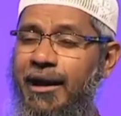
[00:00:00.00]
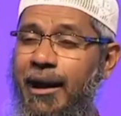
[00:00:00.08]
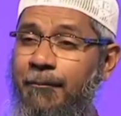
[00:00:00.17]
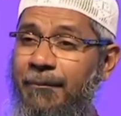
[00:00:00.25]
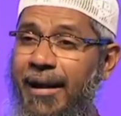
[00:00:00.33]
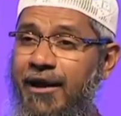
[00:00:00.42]

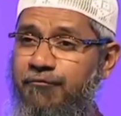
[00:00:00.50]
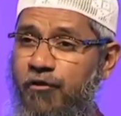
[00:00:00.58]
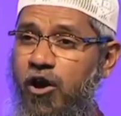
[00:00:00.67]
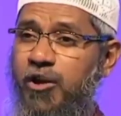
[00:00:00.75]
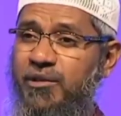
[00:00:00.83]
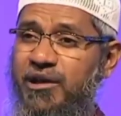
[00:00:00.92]
My
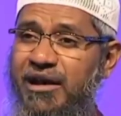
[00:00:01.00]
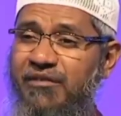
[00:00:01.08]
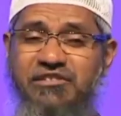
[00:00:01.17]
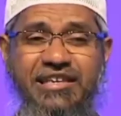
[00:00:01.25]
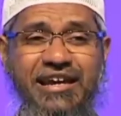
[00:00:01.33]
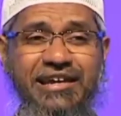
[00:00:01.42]
formula
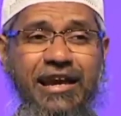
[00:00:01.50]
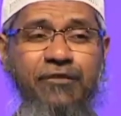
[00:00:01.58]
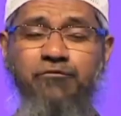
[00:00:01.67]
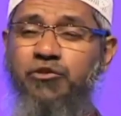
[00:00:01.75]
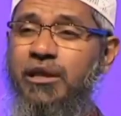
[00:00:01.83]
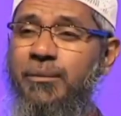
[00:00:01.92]
which I gave
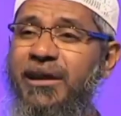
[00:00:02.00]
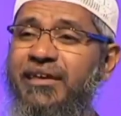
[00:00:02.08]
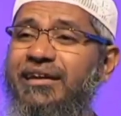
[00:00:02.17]
to the brother